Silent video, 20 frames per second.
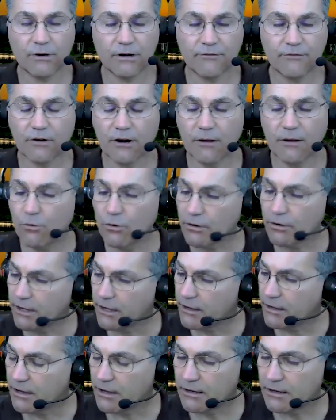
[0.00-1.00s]
whatever I'm
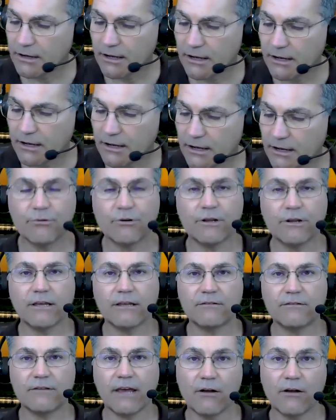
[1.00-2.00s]
working on, I'm putting
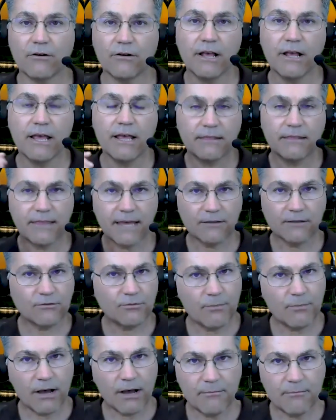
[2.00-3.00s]
it down.
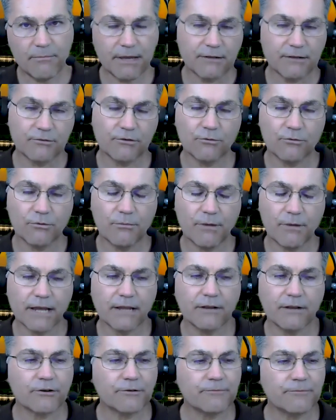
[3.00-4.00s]
That's my mental
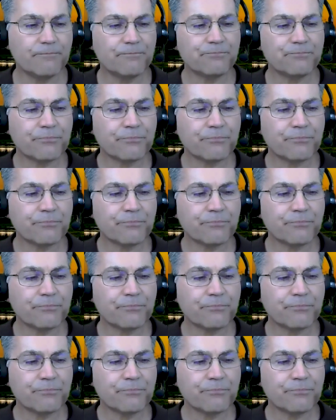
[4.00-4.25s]
reminder.